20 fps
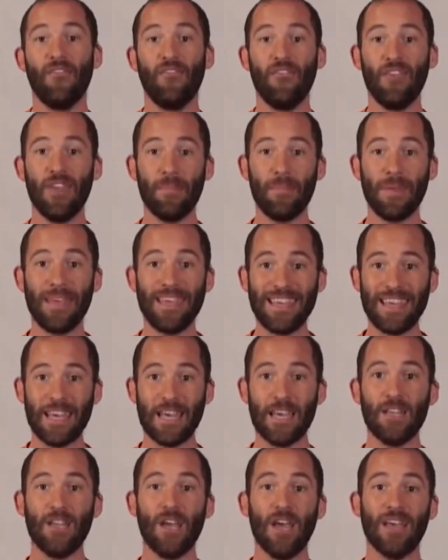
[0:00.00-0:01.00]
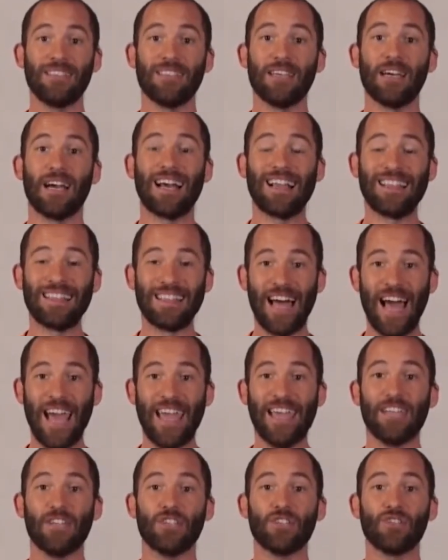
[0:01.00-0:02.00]
VPN is a
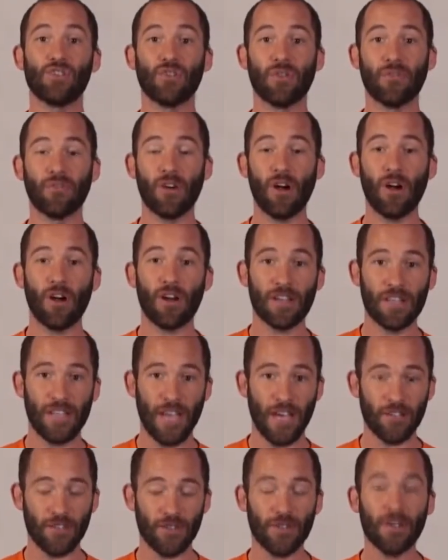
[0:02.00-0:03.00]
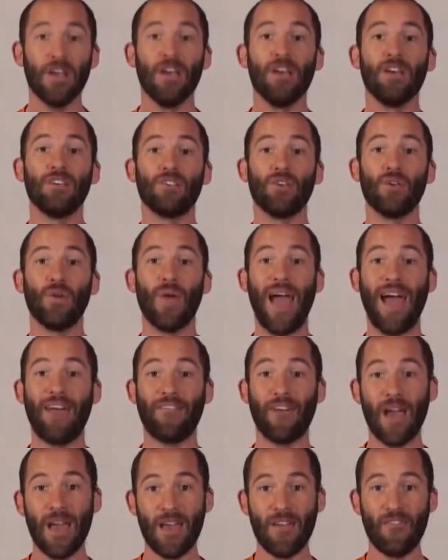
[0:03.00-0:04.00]
client-server architecture. So you
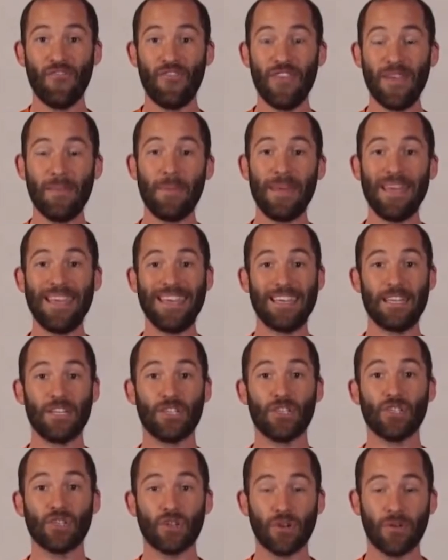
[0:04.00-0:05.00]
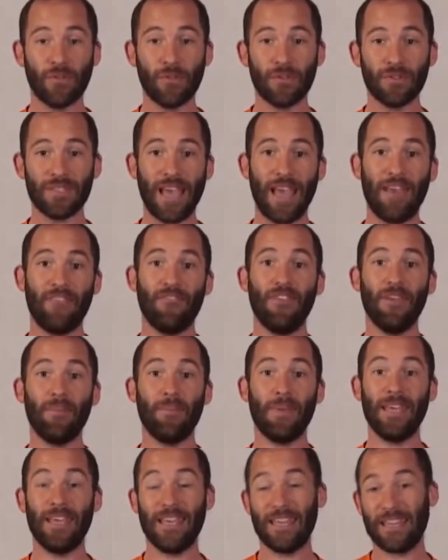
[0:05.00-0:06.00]
have VPN servers and
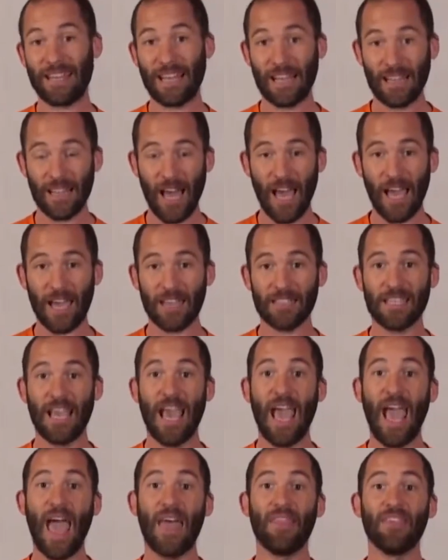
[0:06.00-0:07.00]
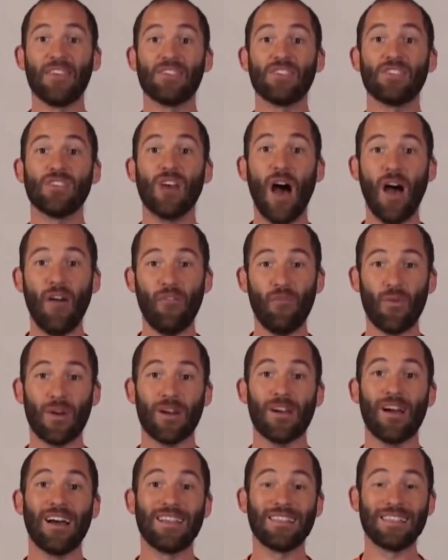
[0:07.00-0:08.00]
VPN clients, and the
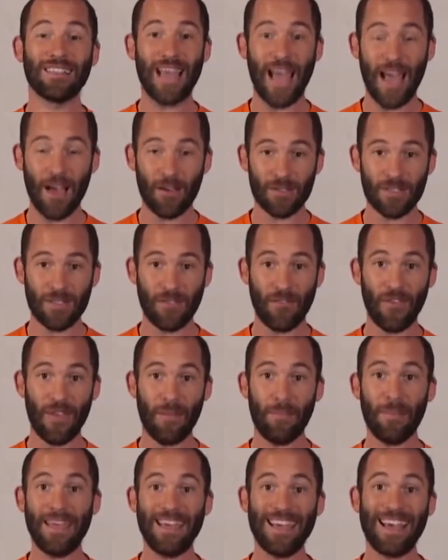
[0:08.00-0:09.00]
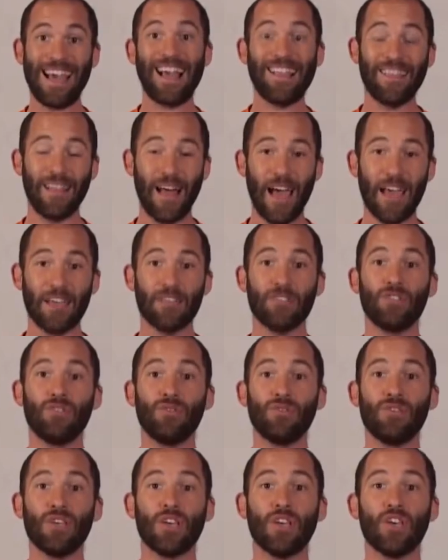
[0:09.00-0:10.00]
software allows the VPN clients
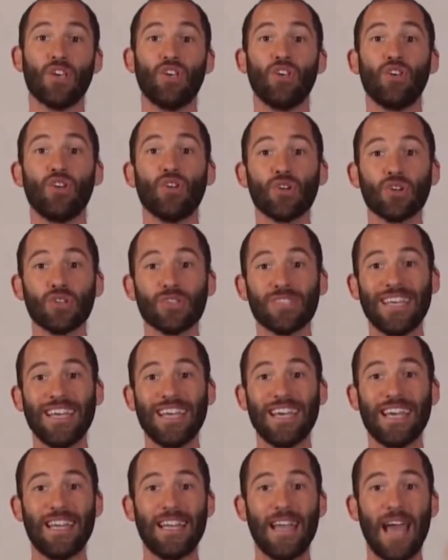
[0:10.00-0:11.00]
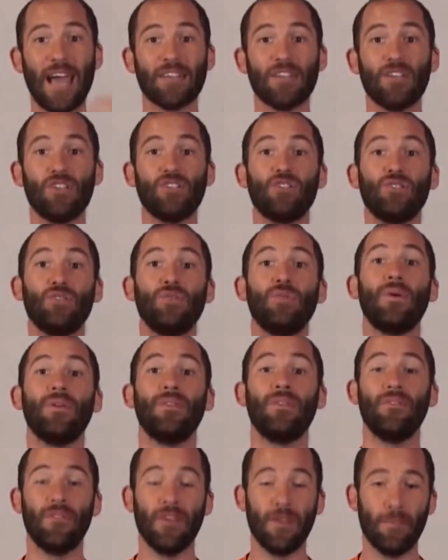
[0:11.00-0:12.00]
to securely connect to
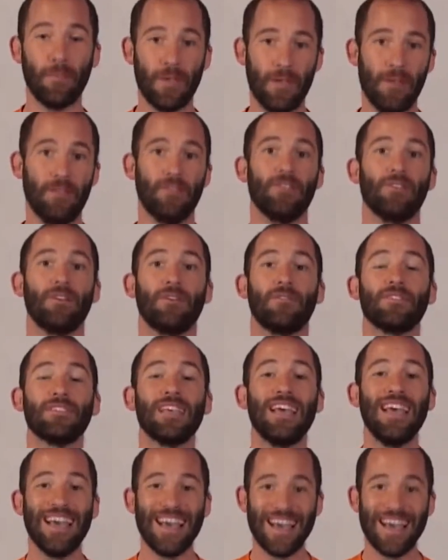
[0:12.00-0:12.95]
the VPN servers.